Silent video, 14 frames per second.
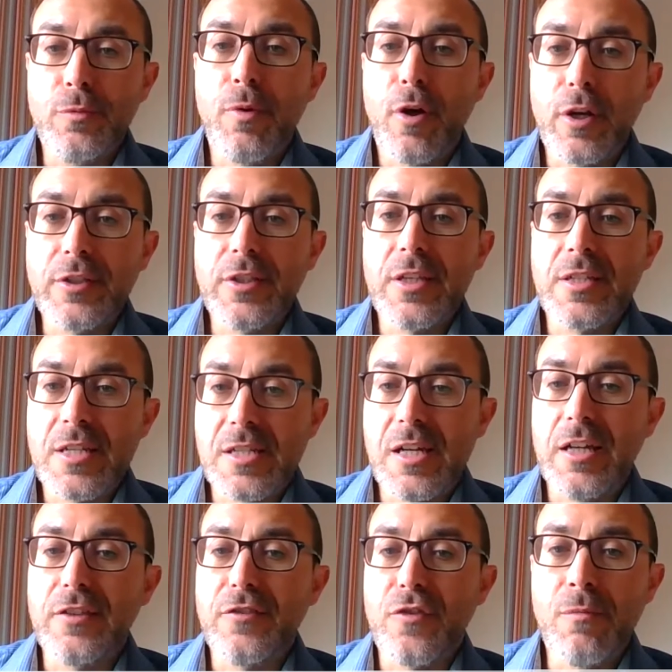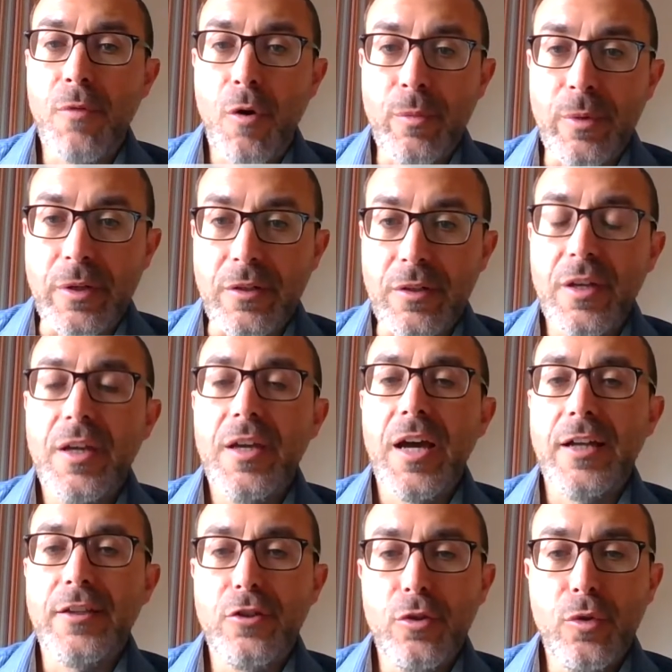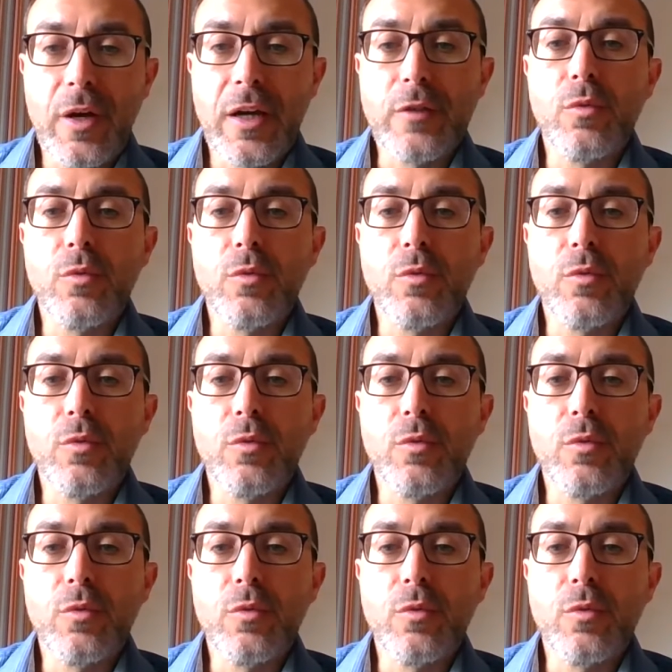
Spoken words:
politics aside for a moment and to look at